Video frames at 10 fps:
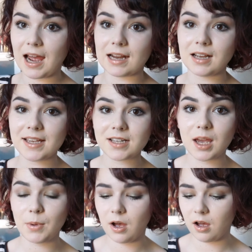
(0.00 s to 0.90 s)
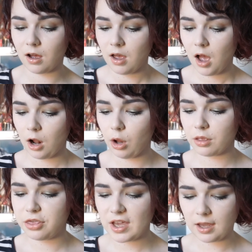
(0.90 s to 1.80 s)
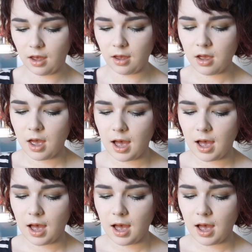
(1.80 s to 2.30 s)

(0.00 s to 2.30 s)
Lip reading: at nighttime are a lot thicker